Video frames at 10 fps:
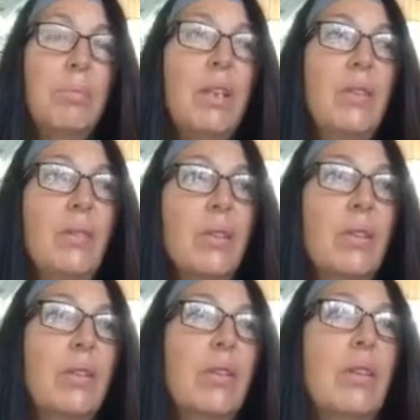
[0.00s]

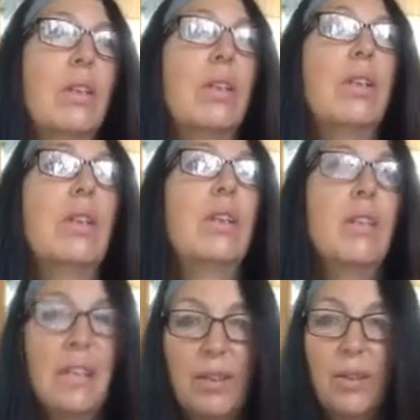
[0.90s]
mineral
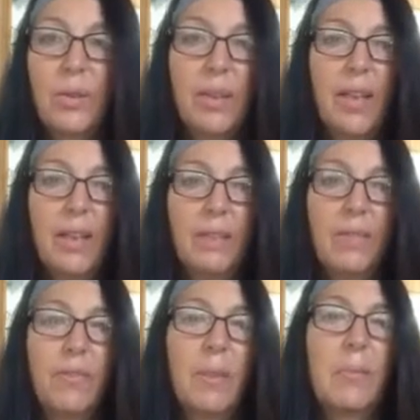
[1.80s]
that is
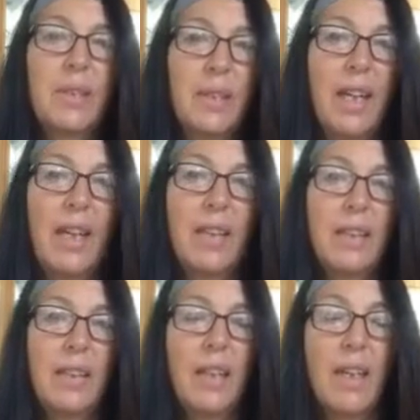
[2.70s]
created from
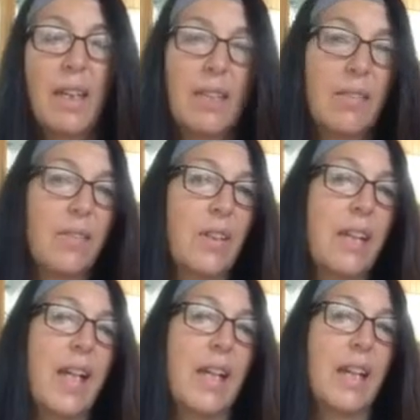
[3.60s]
sand and
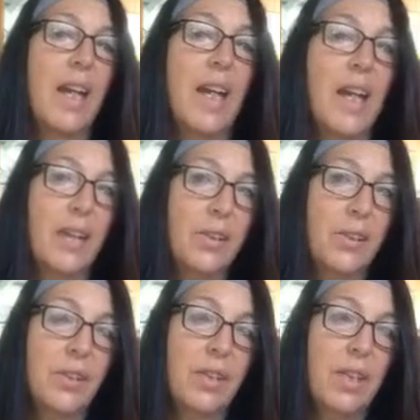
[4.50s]
volcanic
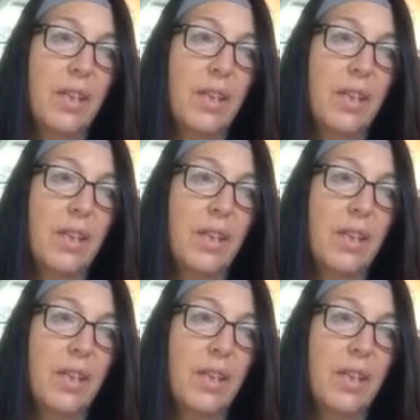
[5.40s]
ash,